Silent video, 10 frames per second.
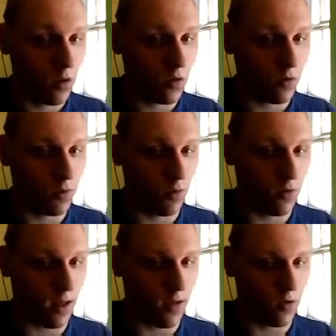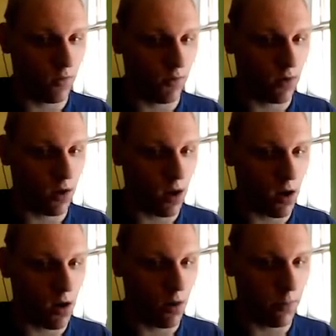we'll use that. So we've got
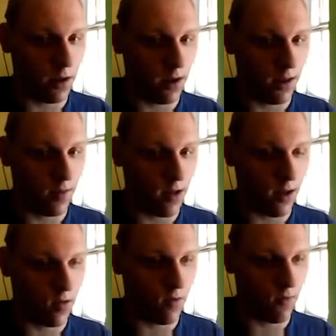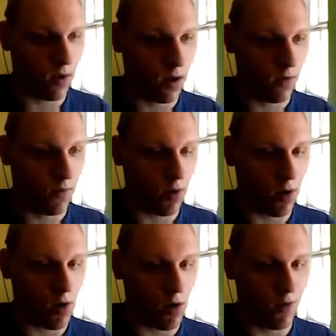our beginning tags defined for
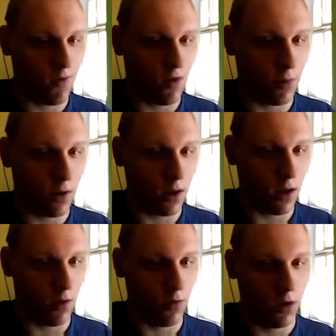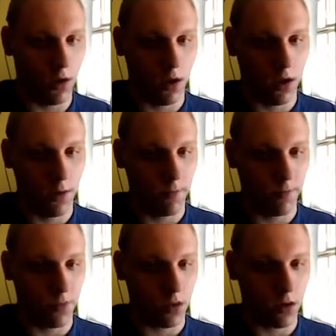our HTML code.
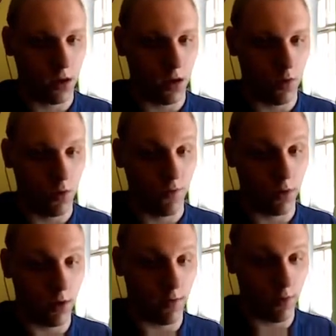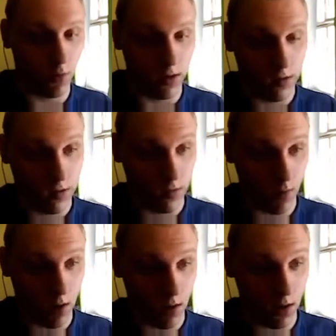One thing I have noticed
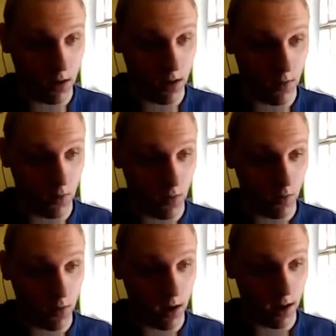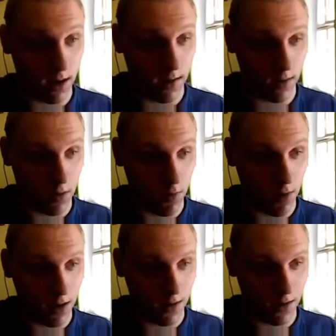while I was writing it, it
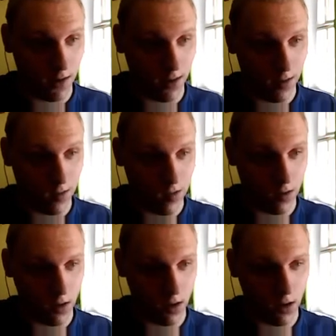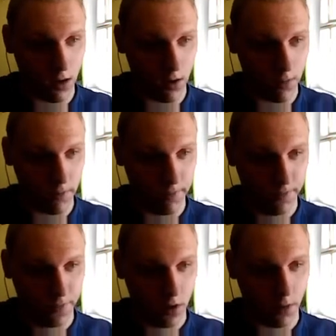created these
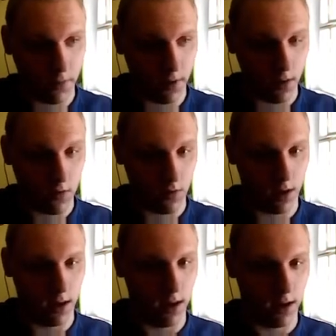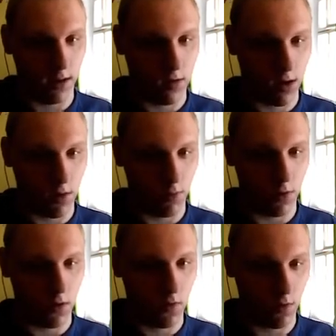blocks right here, these code
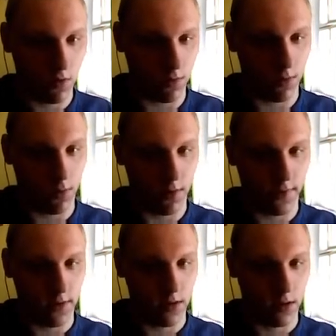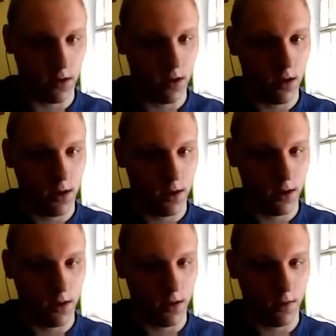blocks, which is what we want,
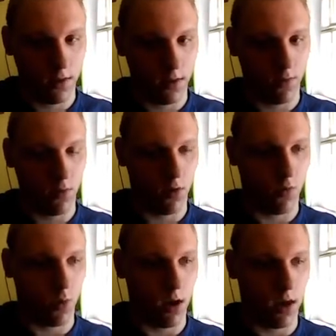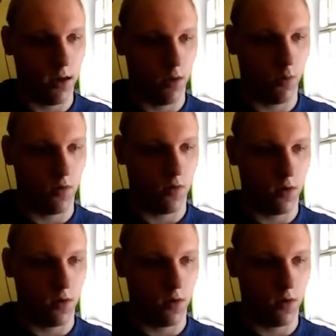which is why I use